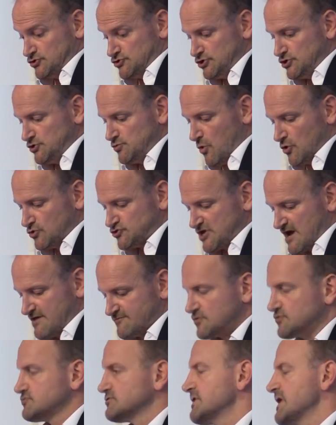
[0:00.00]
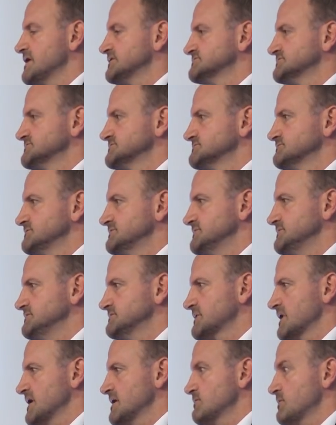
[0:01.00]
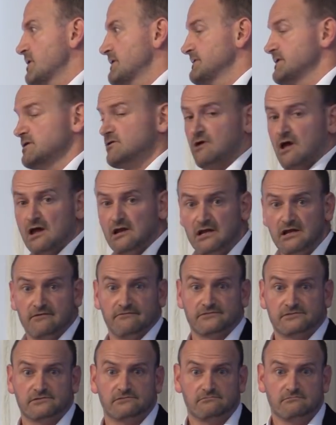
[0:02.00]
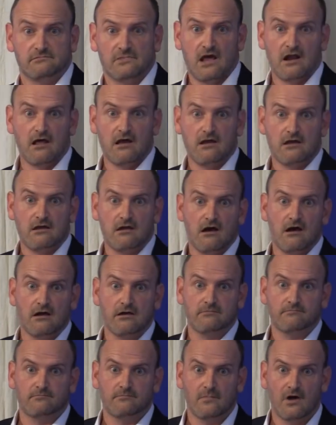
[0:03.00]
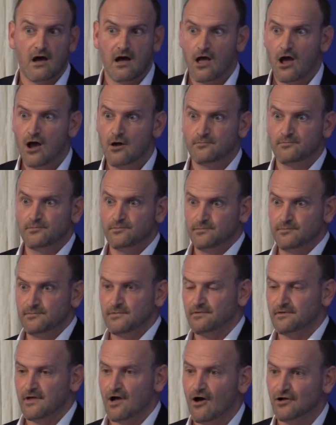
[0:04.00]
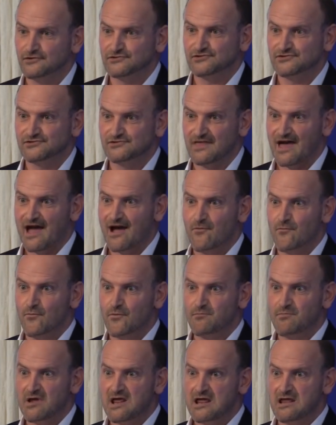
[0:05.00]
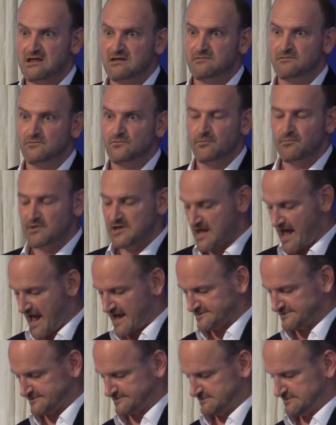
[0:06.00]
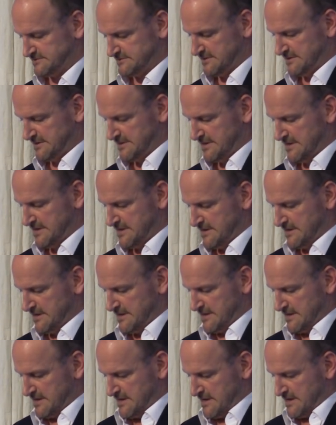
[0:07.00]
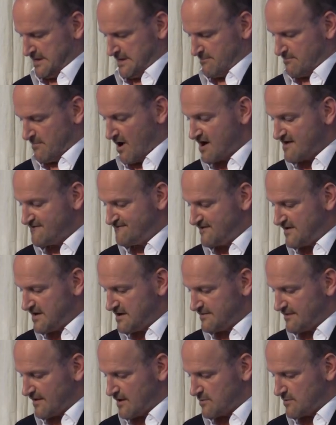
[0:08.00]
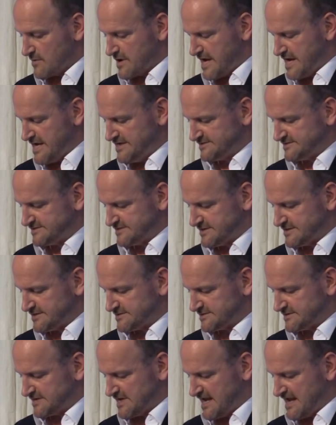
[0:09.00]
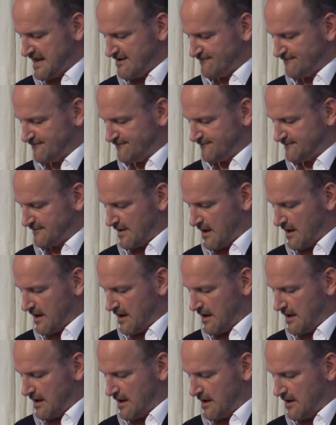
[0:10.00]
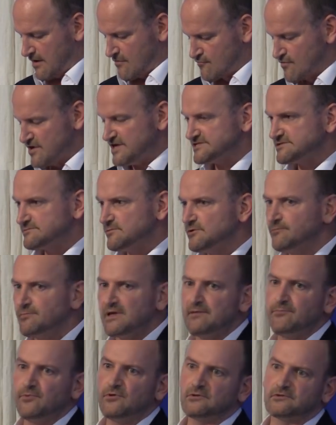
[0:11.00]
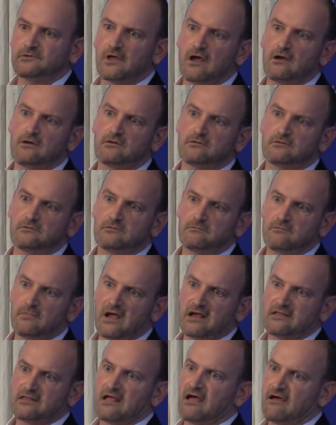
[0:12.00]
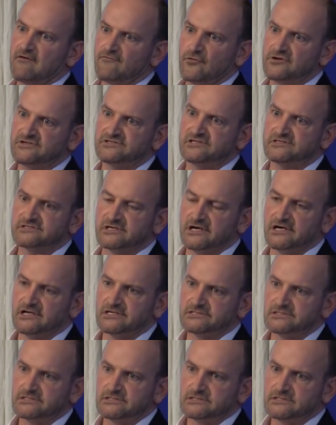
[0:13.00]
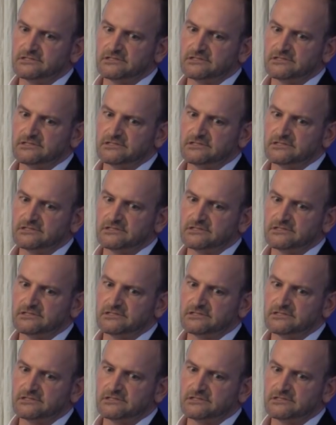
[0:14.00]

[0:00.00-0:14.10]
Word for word: do you want to have good relations with the UK when the UK leaves? And I hope that the answer to that would be yes. My fear, though, is that if reasonable people don't make their voices heard,